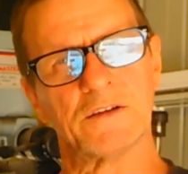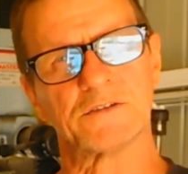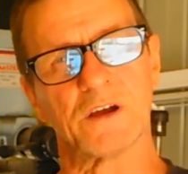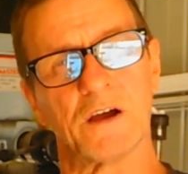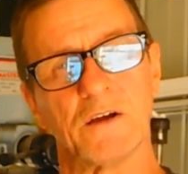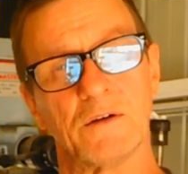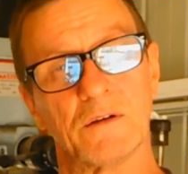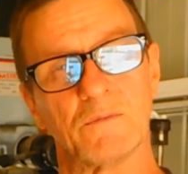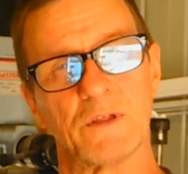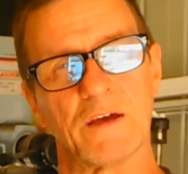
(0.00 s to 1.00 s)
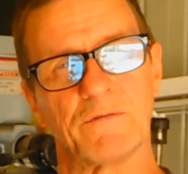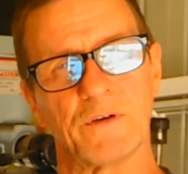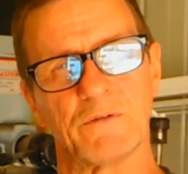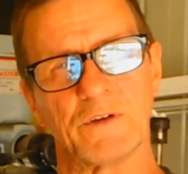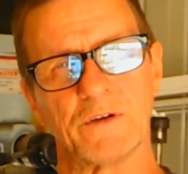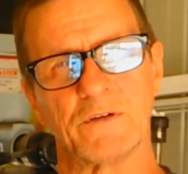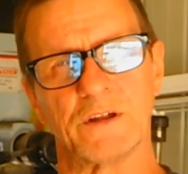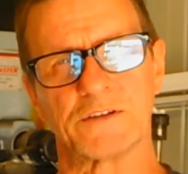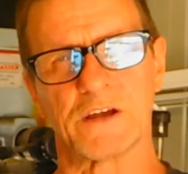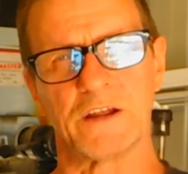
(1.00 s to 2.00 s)
So without further ado,
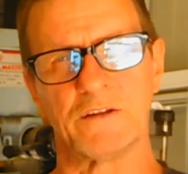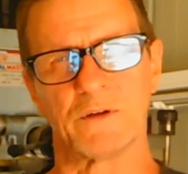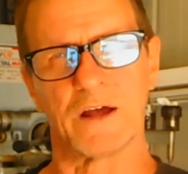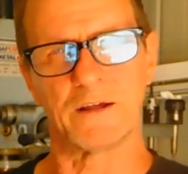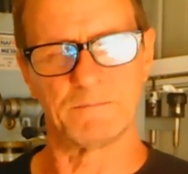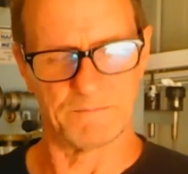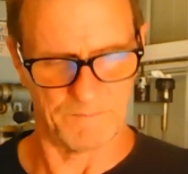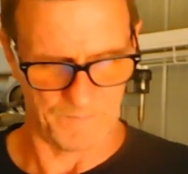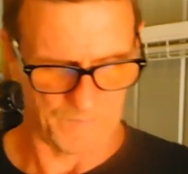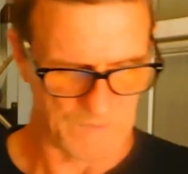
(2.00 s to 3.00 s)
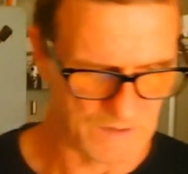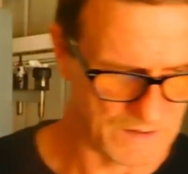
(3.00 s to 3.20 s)
let's get into it, eh?